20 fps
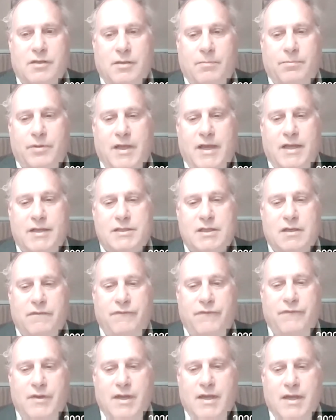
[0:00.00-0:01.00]

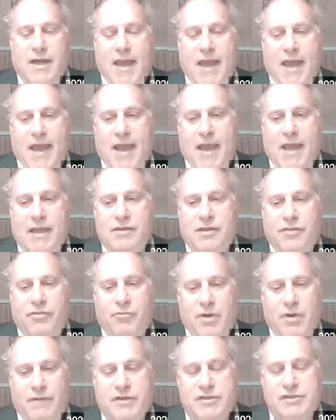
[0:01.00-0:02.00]
plaintiff. And the
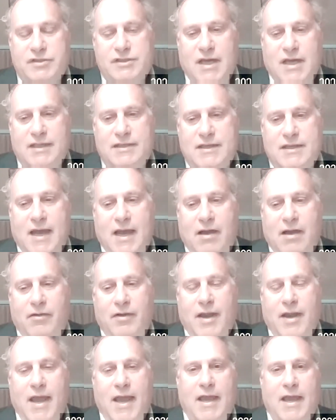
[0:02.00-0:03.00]
three of us sat
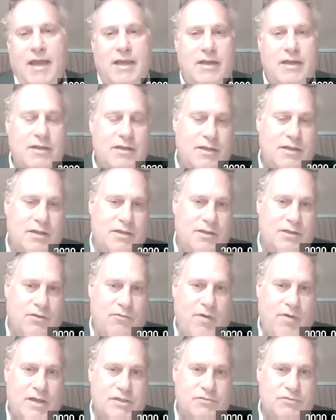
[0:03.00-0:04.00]
down, and the
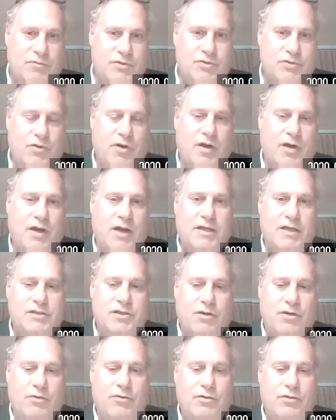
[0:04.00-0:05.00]
grassroots
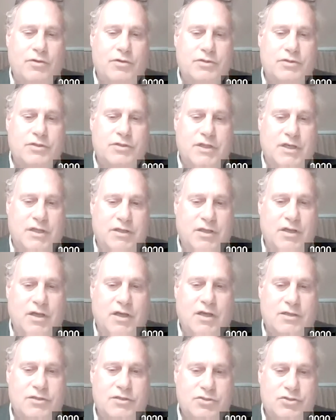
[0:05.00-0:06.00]
organizer did
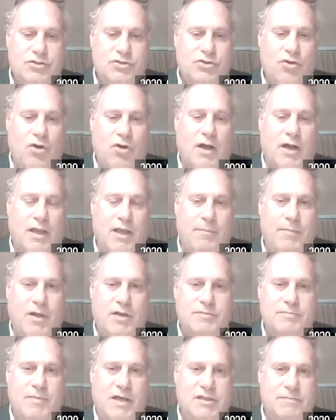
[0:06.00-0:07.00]
the talking,
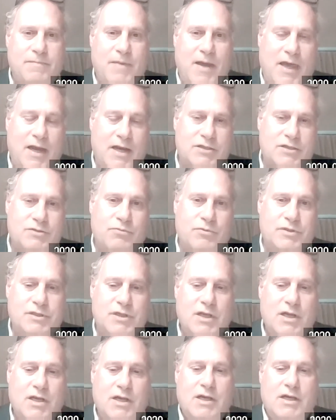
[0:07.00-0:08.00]
because my Spanish was
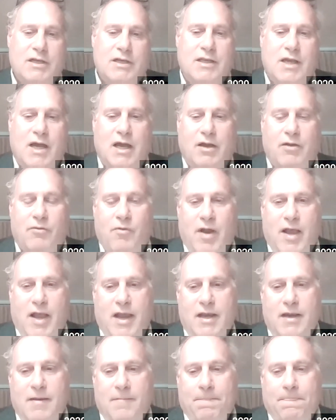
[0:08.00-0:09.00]
not
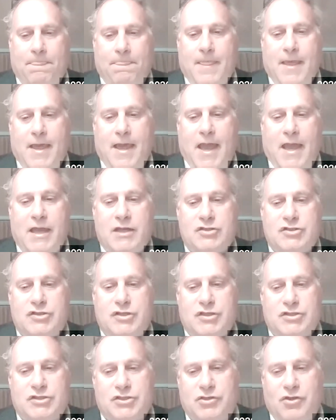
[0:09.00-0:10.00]
great. And
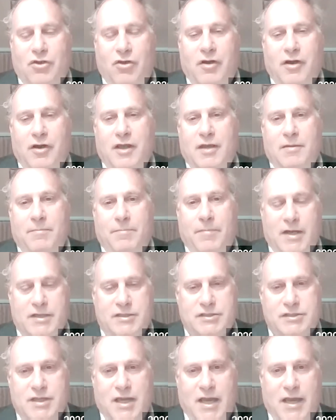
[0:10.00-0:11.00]
she started by
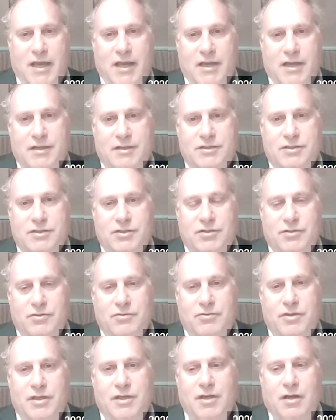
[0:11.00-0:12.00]
saying
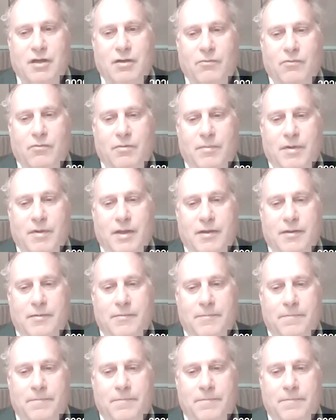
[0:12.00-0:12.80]
to the young woman,